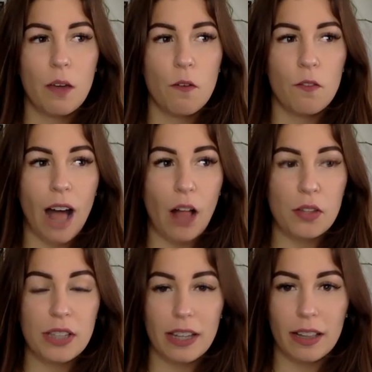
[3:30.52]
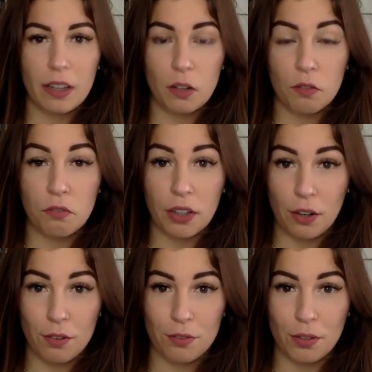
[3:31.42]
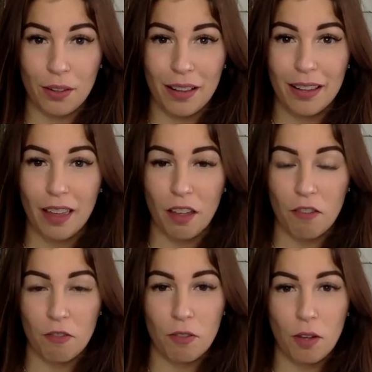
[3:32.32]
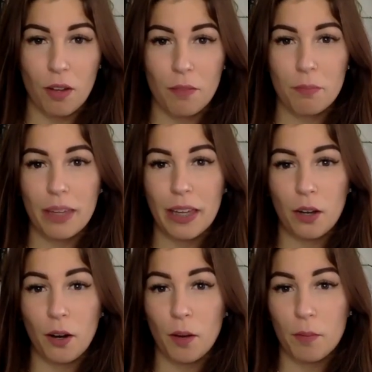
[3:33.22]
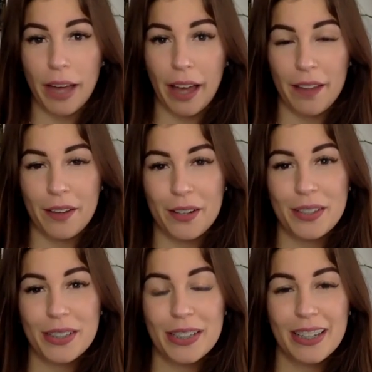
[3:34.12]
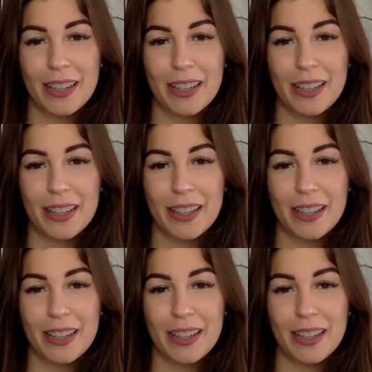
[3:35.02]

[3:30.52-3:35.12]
felt a little fearful of being hurt by others.